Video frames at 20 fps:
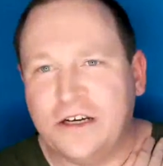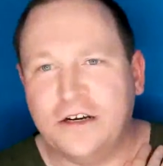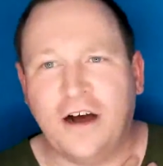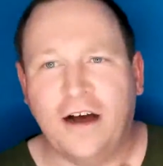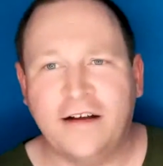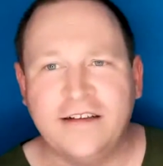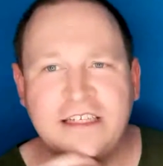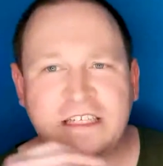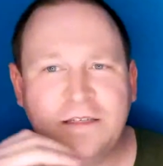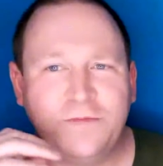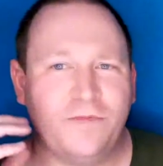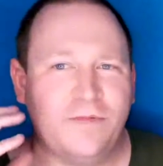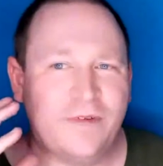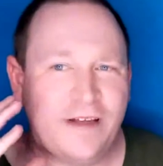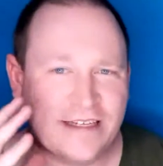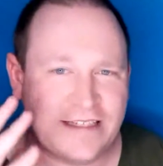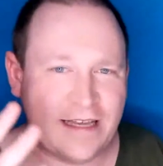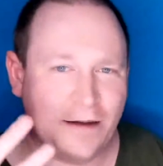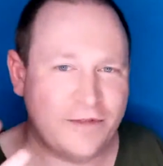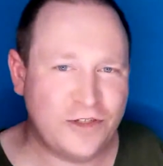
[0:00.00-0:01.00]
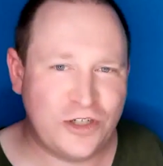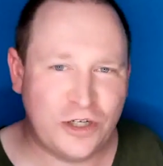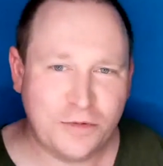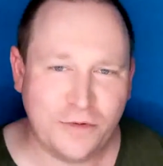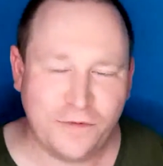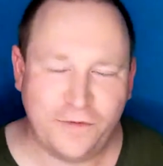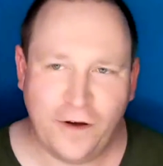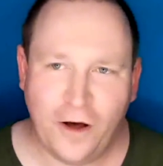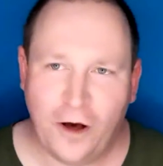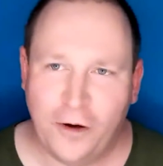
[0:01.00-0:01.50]
just because I'm a
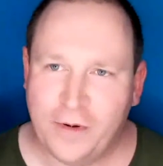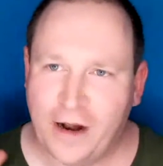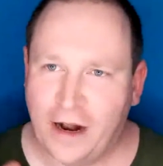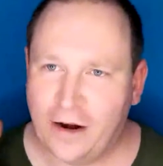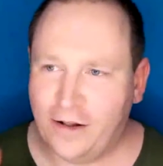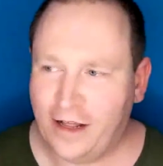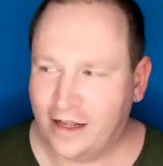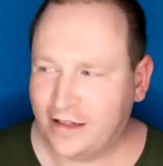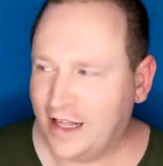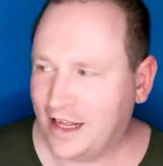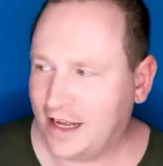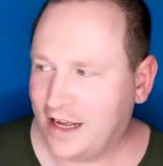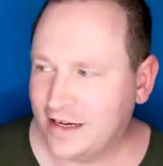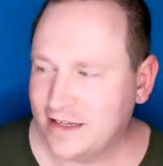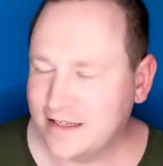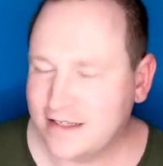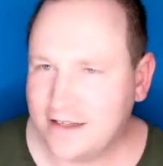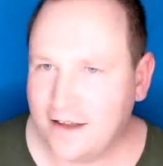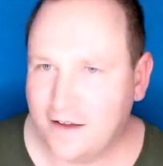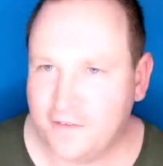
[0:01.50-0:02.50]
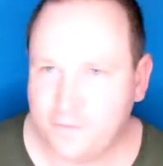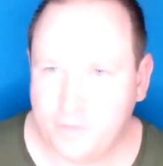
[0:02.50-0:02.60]
germaphobe and I don't like that kind of stuff. But